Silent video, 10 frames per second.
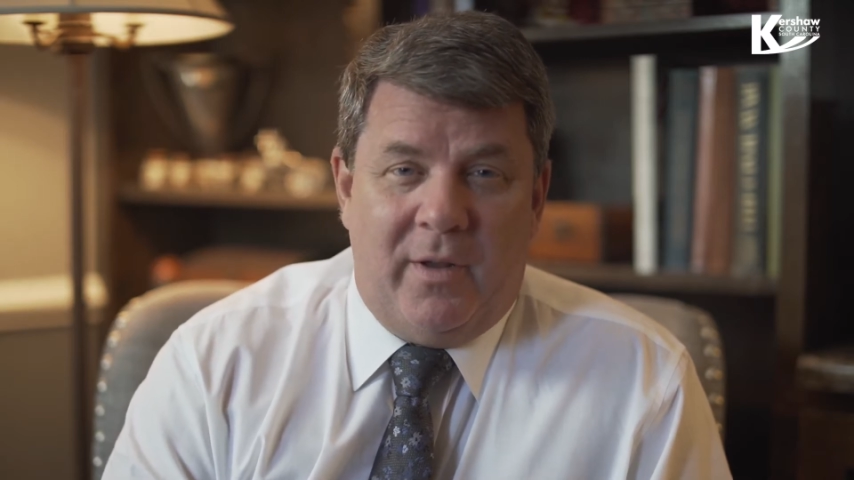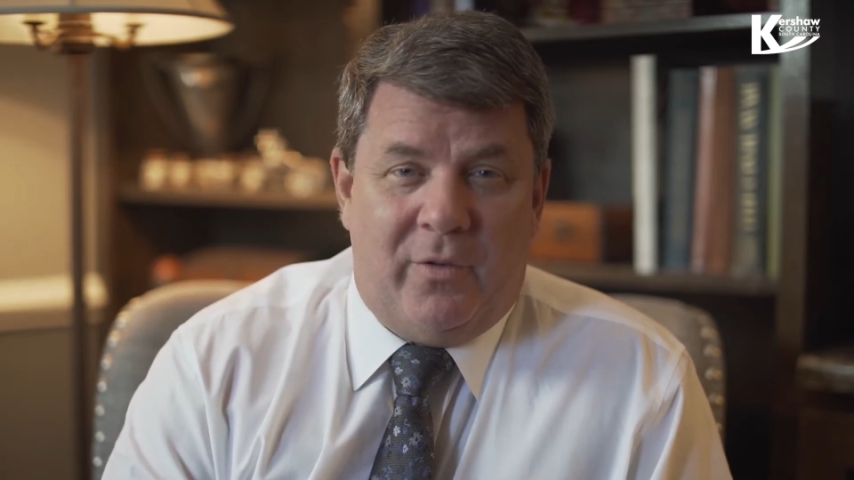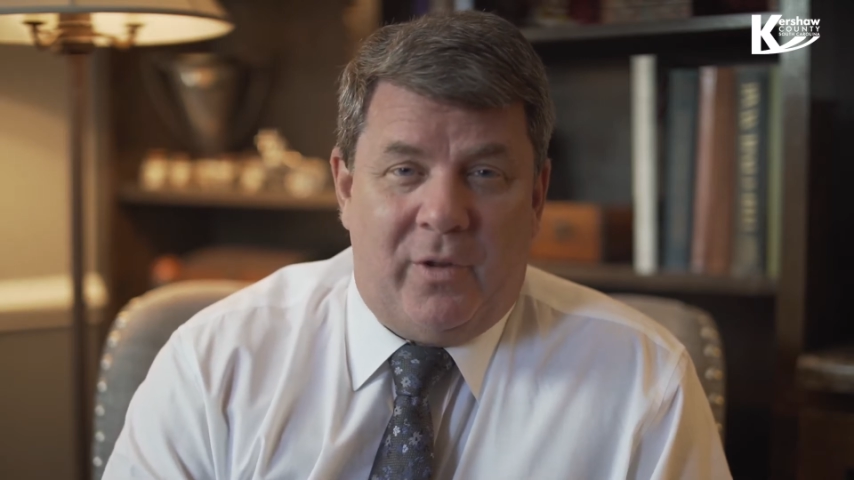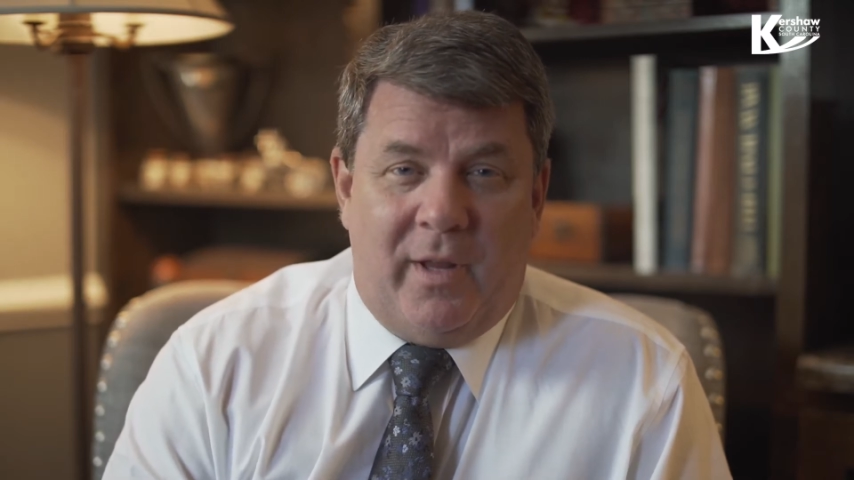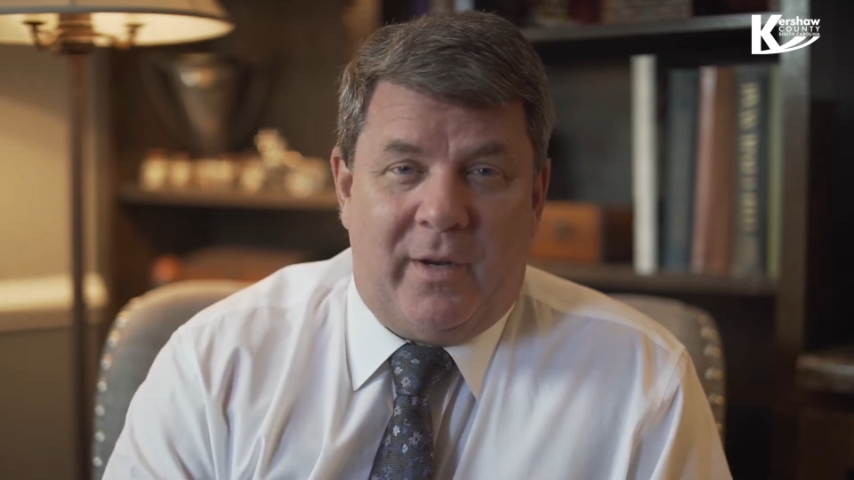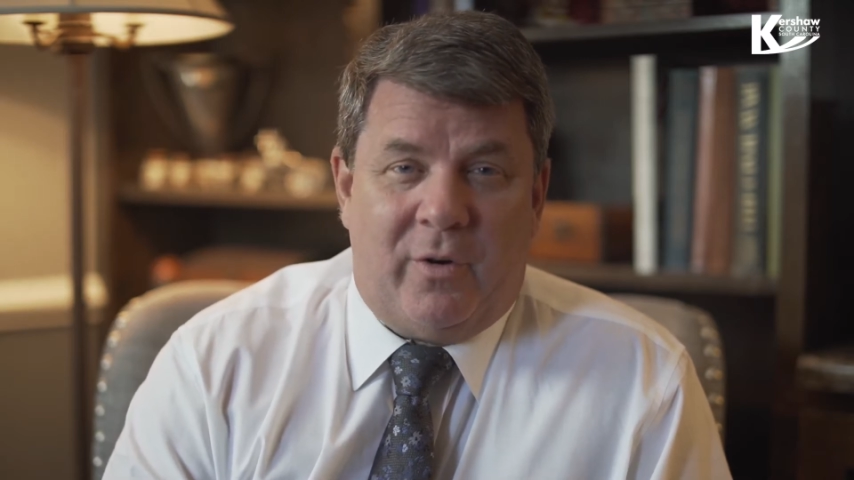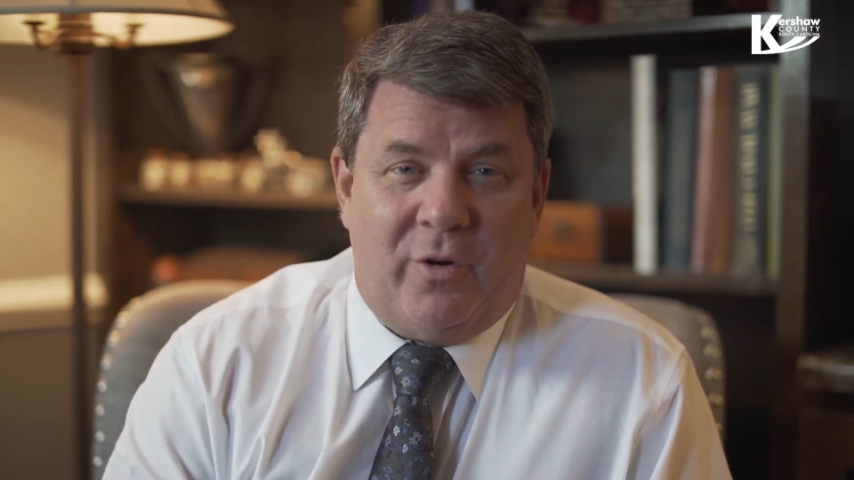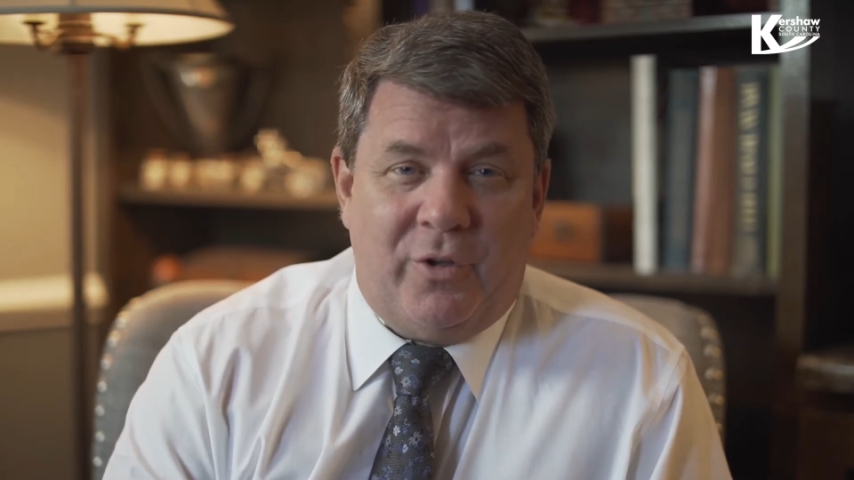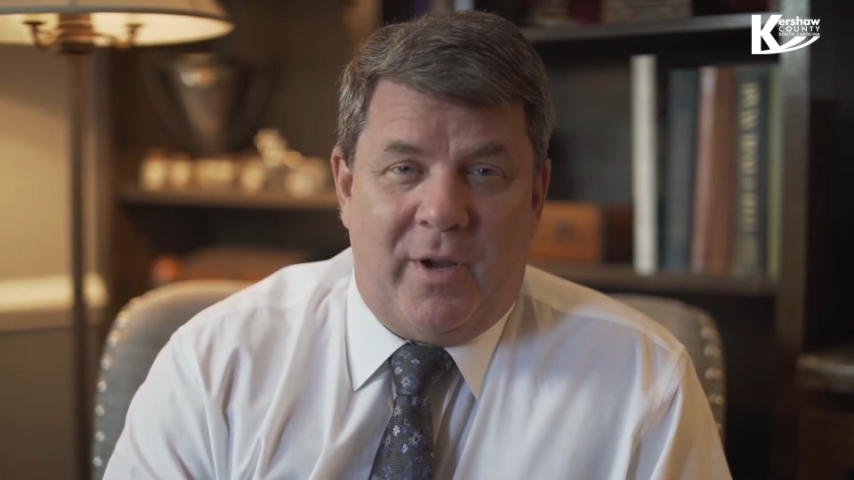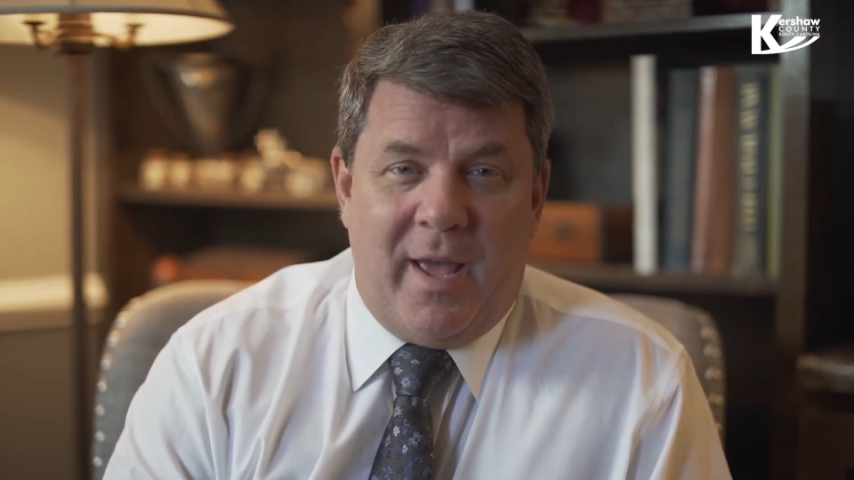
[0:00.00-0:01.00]
at select
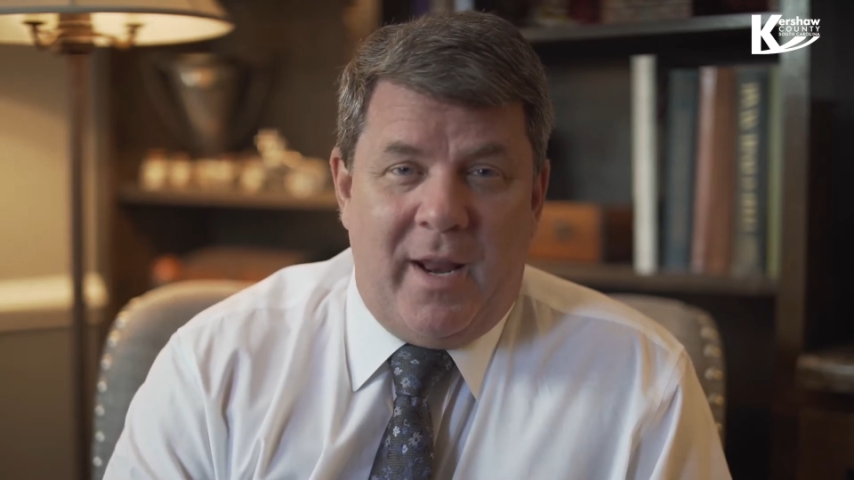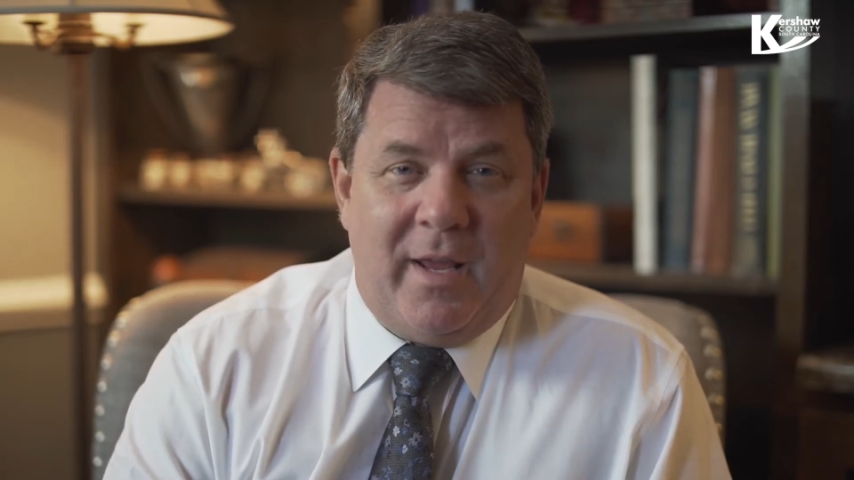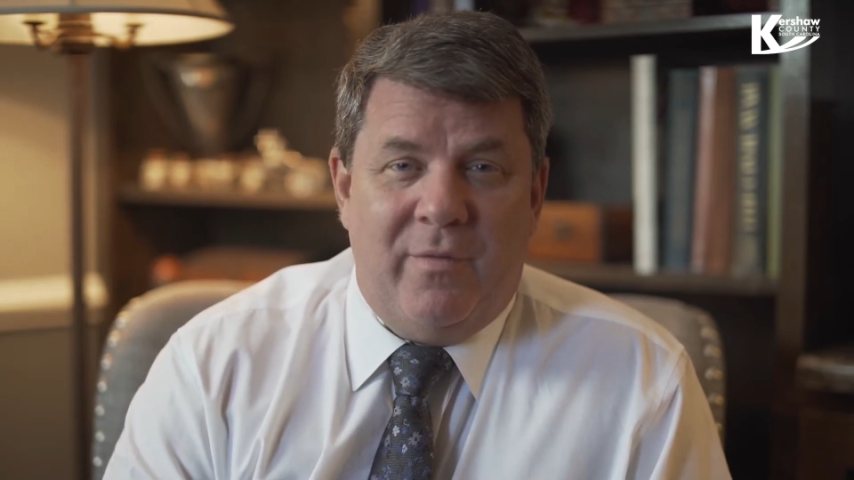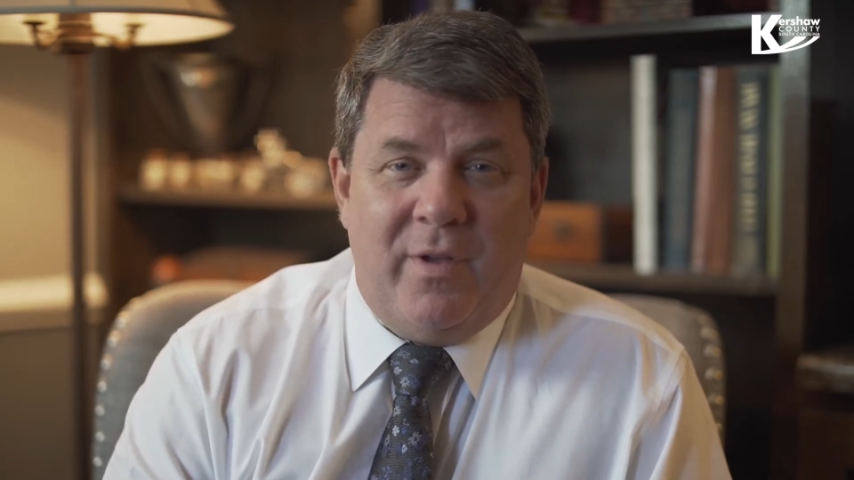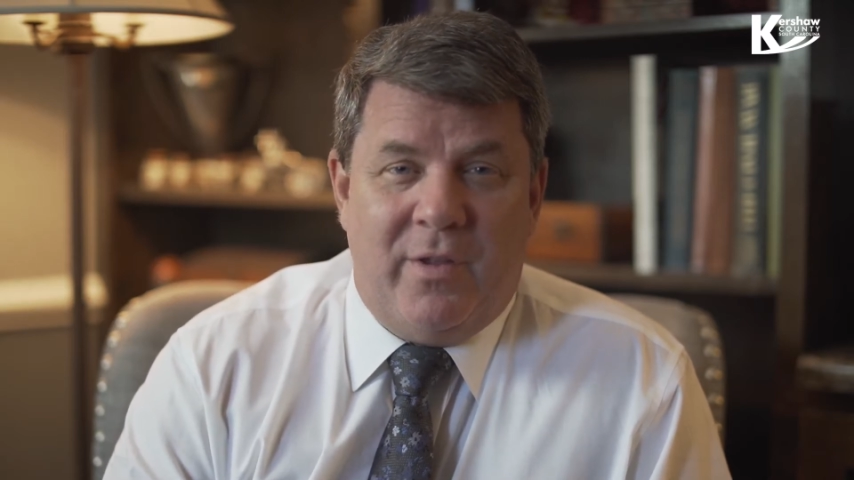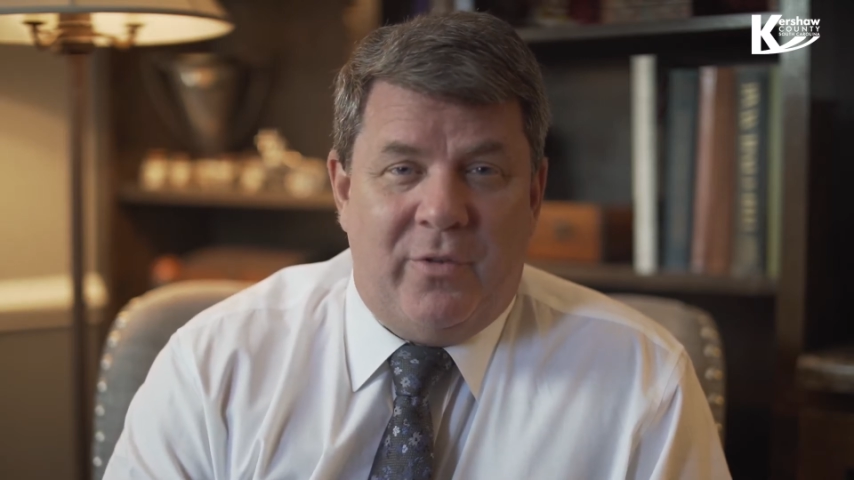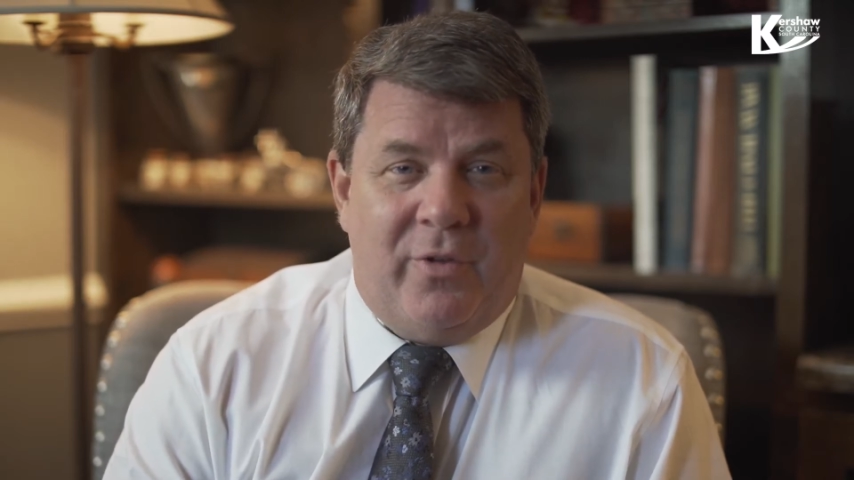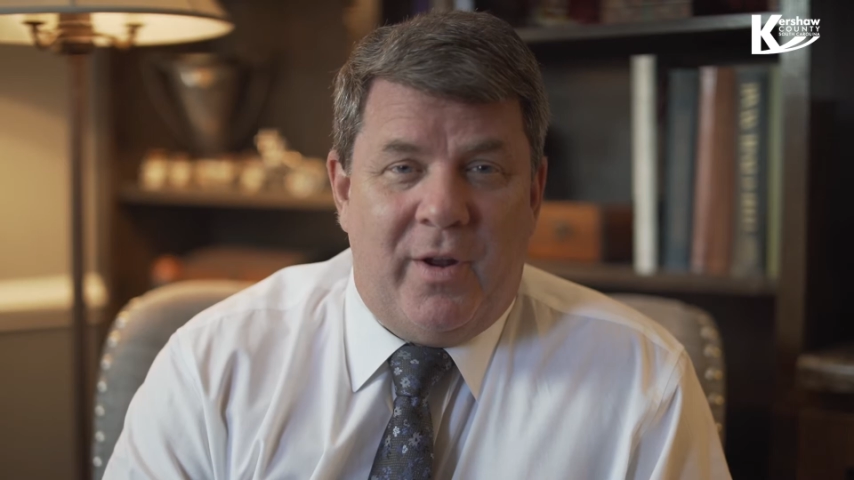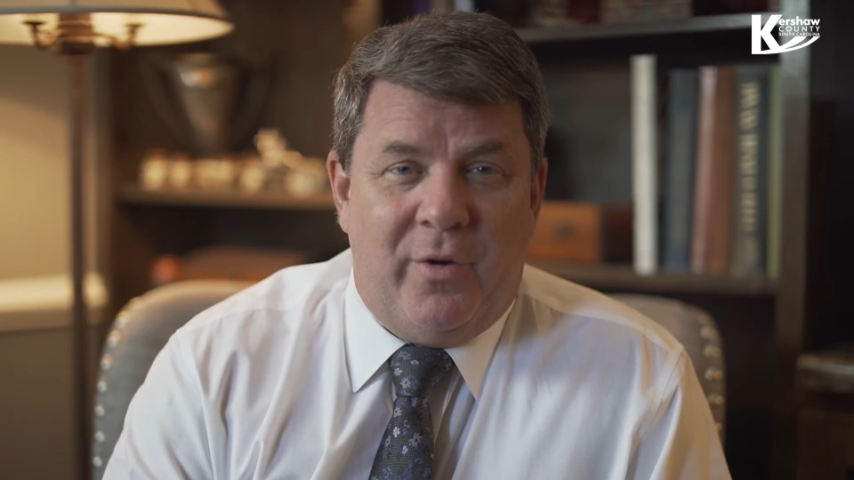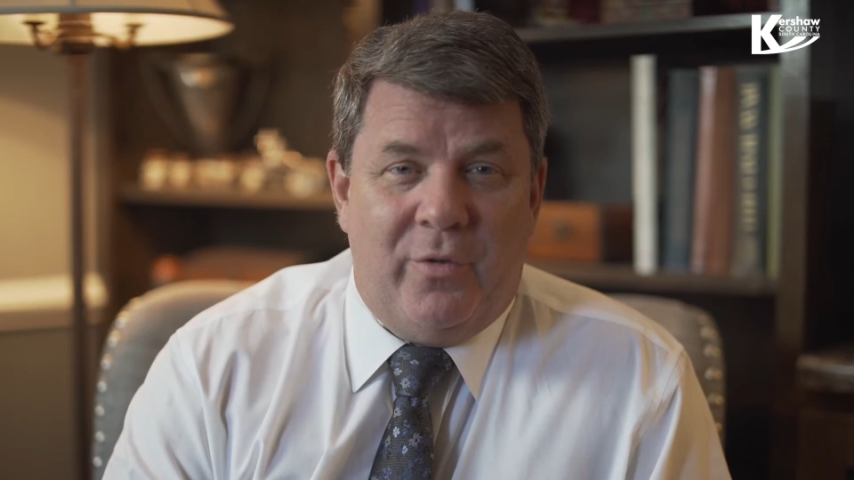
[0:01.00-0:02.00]
Kershaw County Convenience
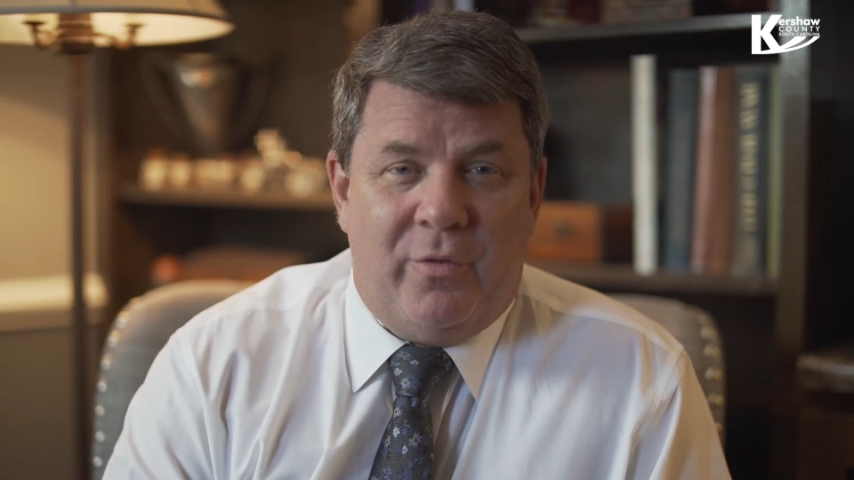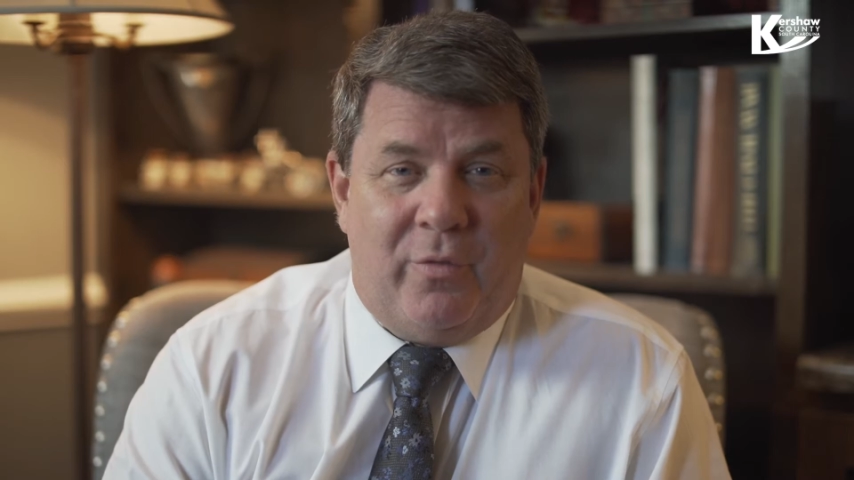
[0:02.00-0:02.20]
Centers